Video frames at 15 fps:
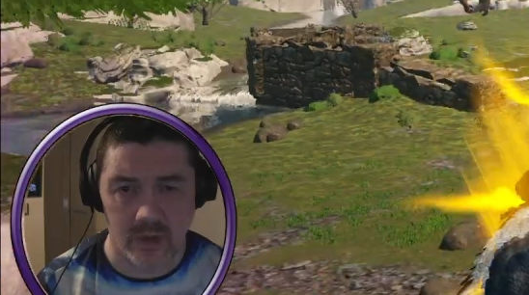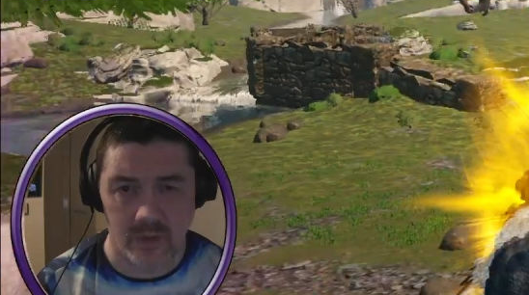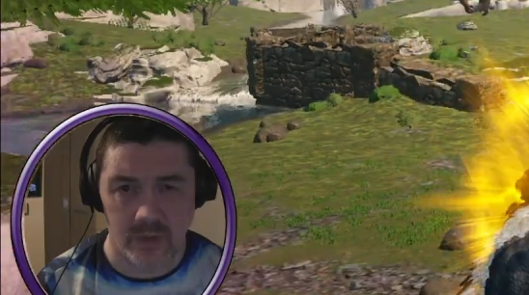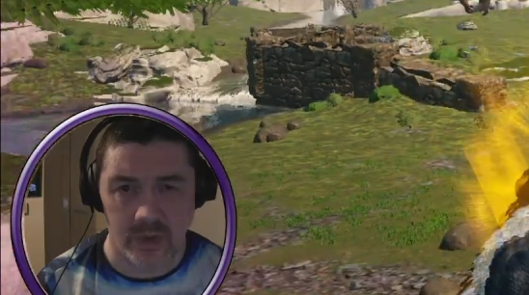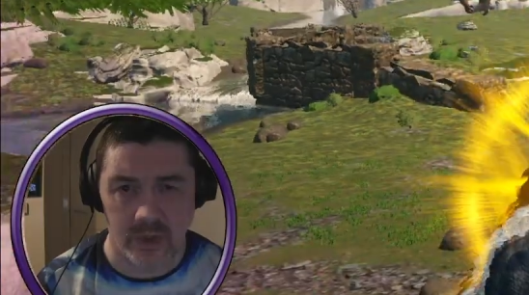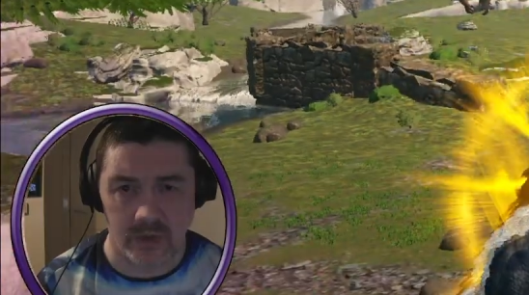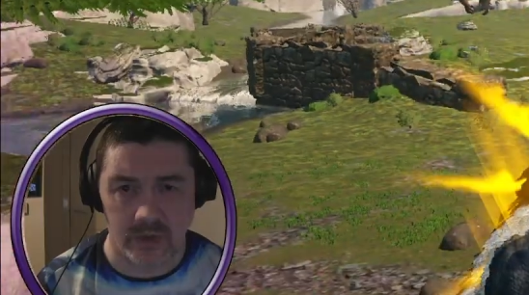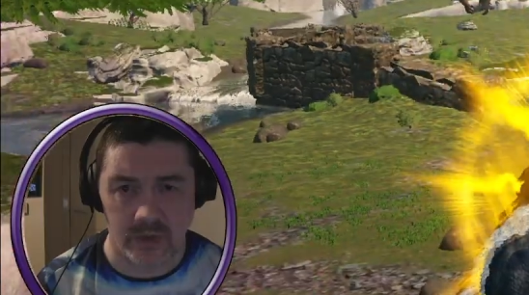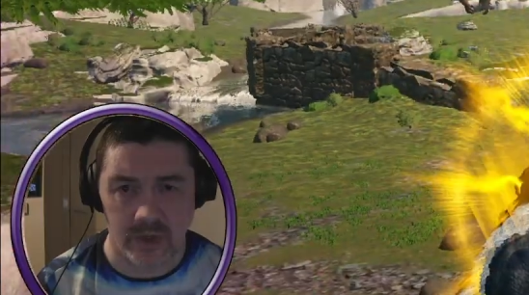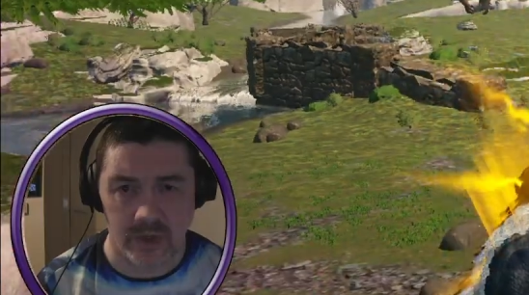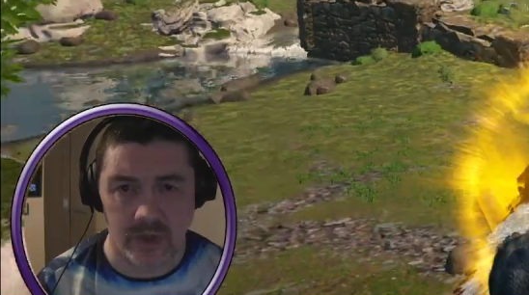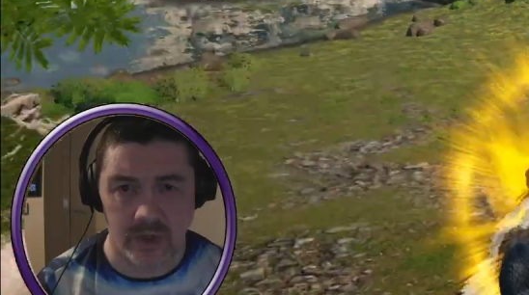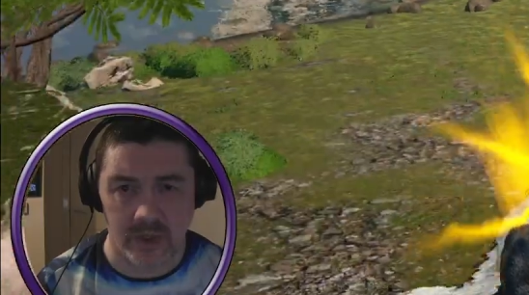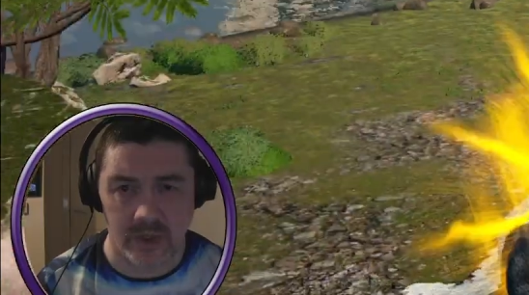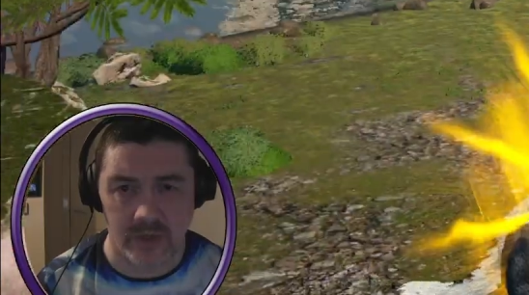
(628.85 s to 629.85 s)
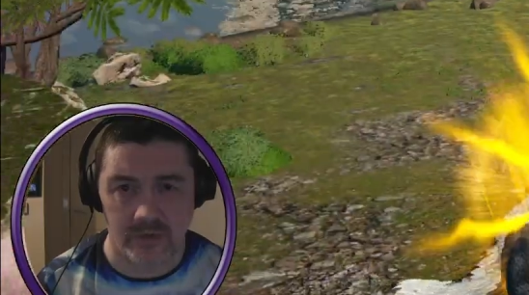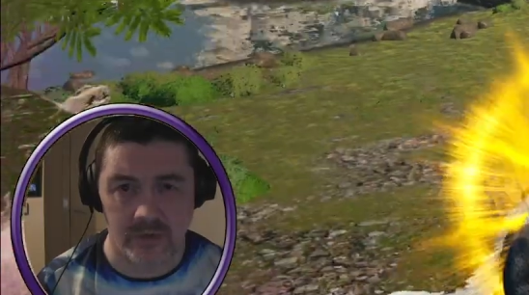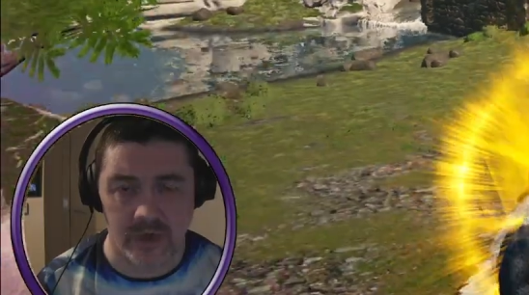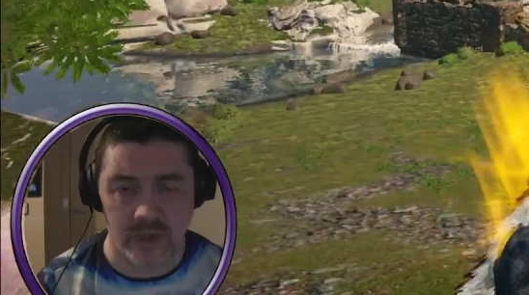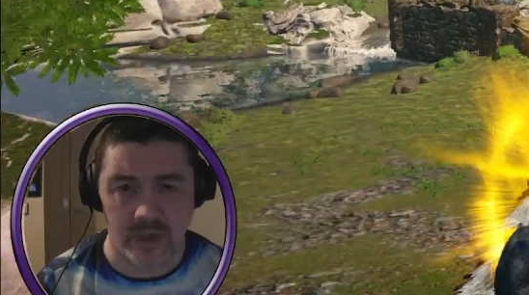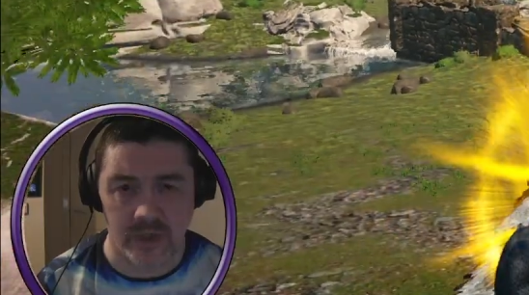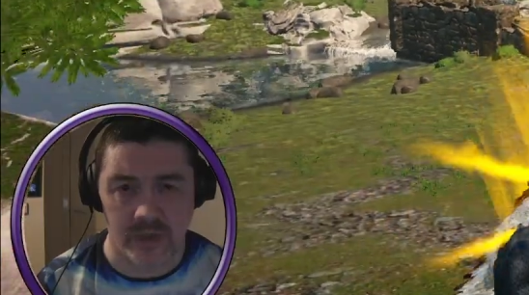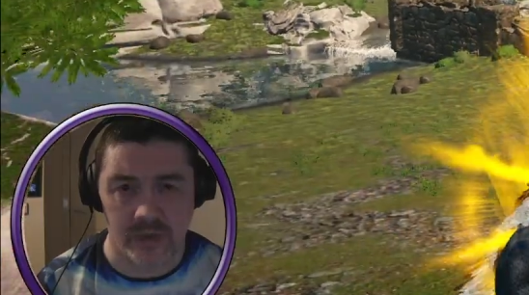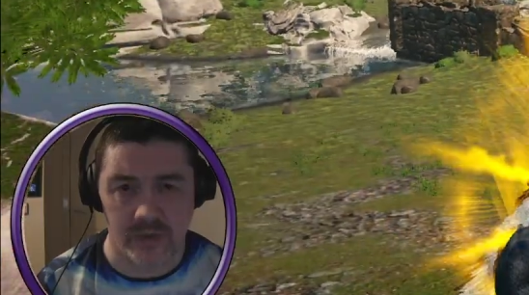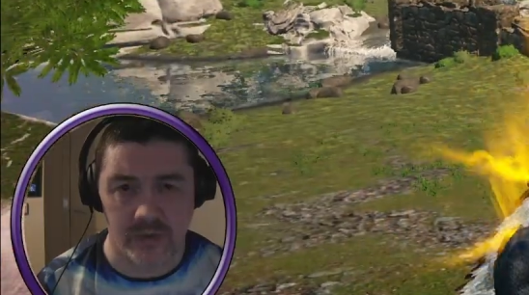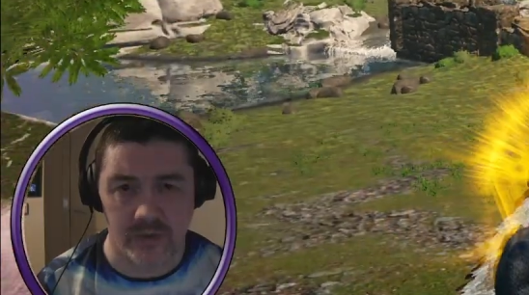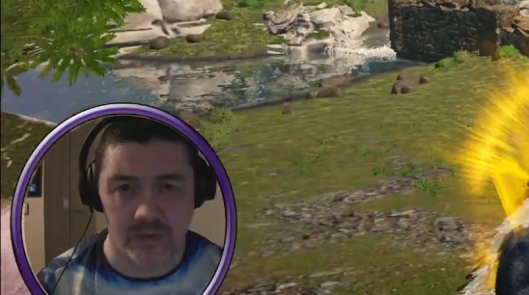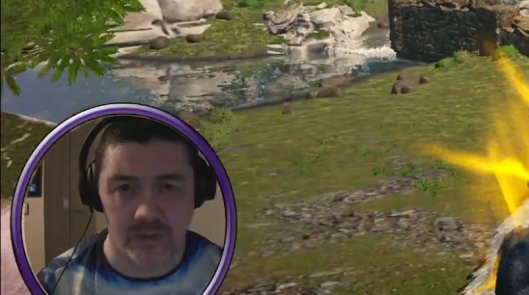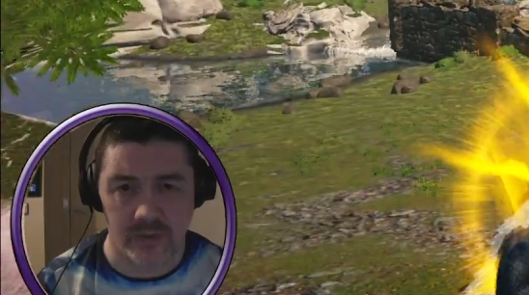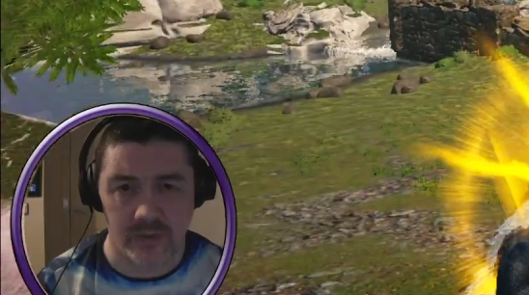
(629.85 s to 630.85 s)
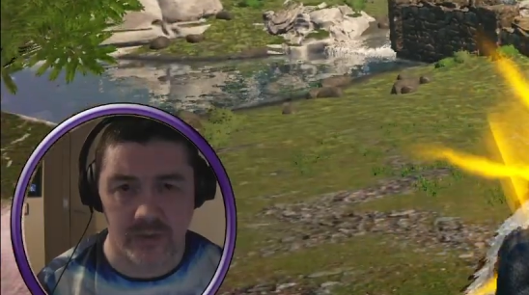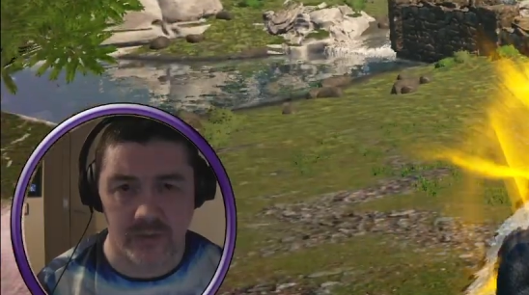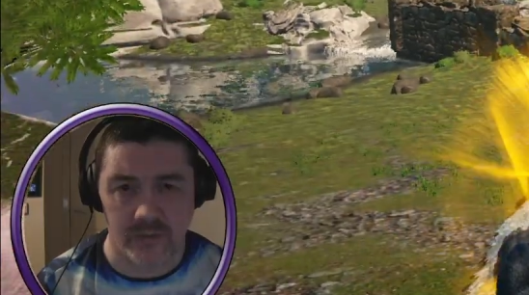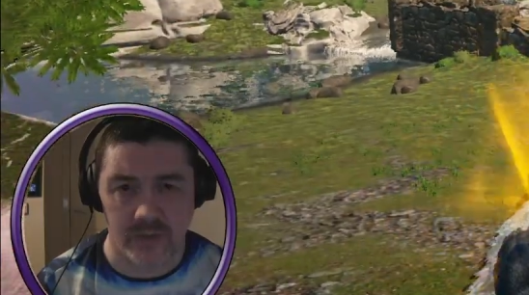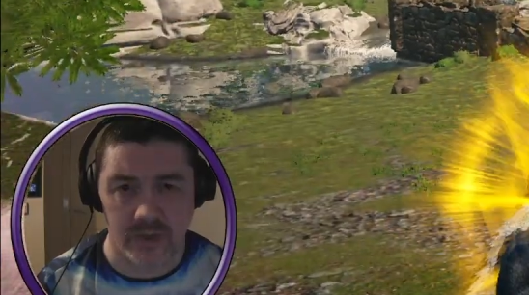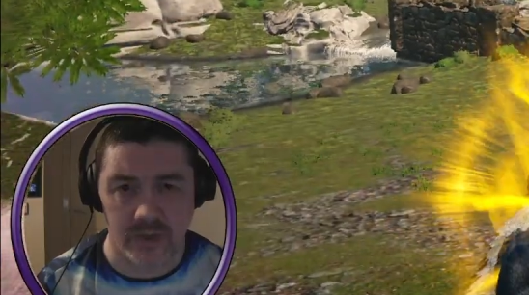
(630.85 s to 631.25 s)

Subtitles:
We are lucky that dragon is not coming over